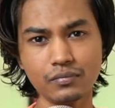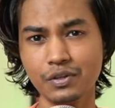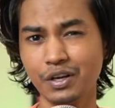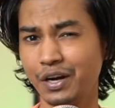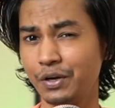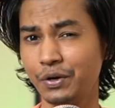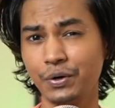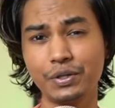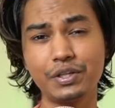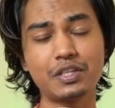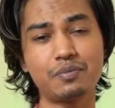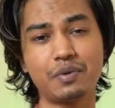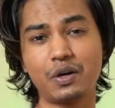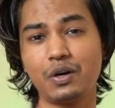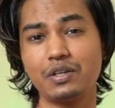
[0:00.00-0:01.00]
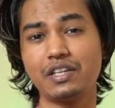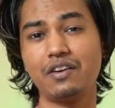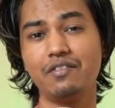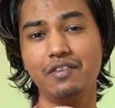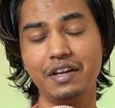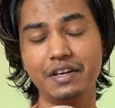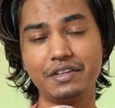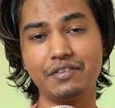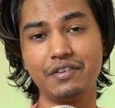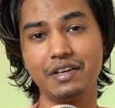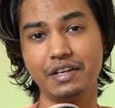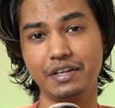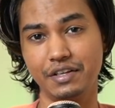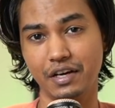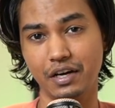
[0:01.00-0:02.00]
I know this because I've
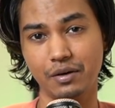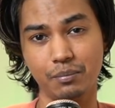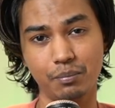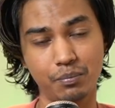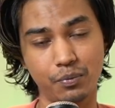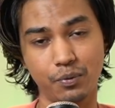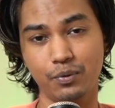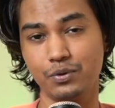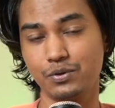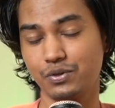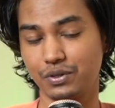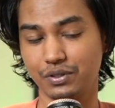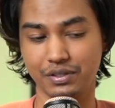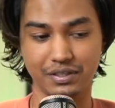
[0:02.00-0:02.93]
literally done polls on